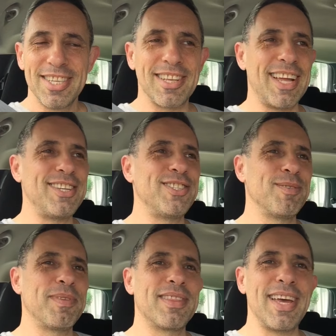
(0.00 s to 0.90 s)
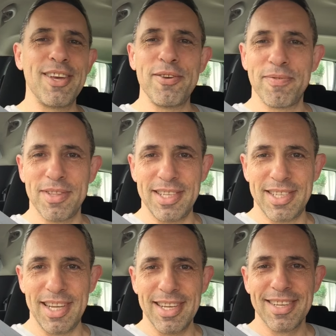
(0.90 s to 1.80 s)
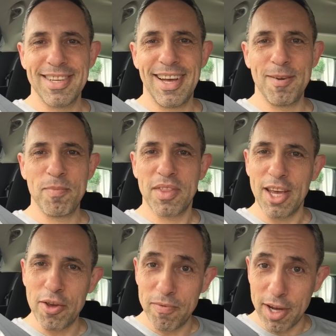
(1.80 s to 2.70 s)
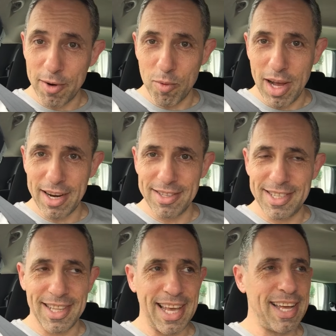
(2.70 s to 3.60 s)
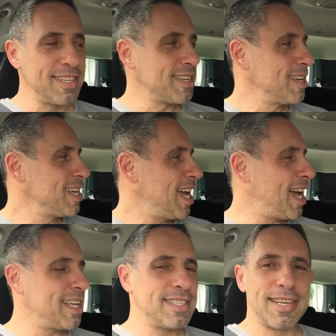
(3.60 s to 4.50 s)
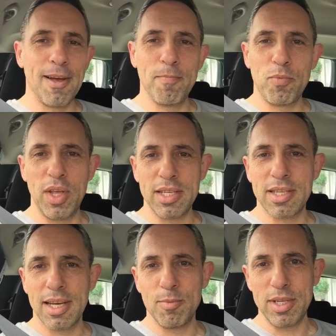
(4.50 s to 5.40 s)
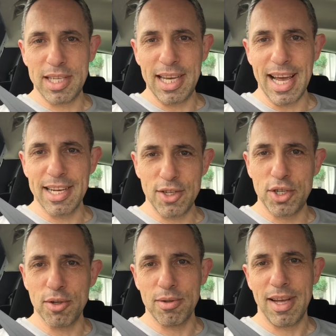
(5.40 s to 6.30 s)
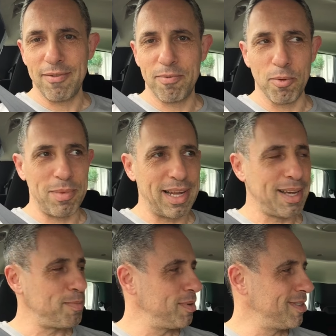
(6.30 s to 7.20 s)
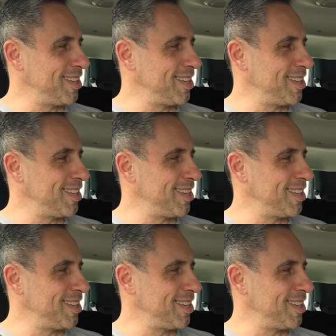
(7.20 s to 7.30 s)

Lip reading: So ladies and gentlemen, thank you for listening. Thank you for going right on to the end. And next time we see Anna, she'll have full makeup.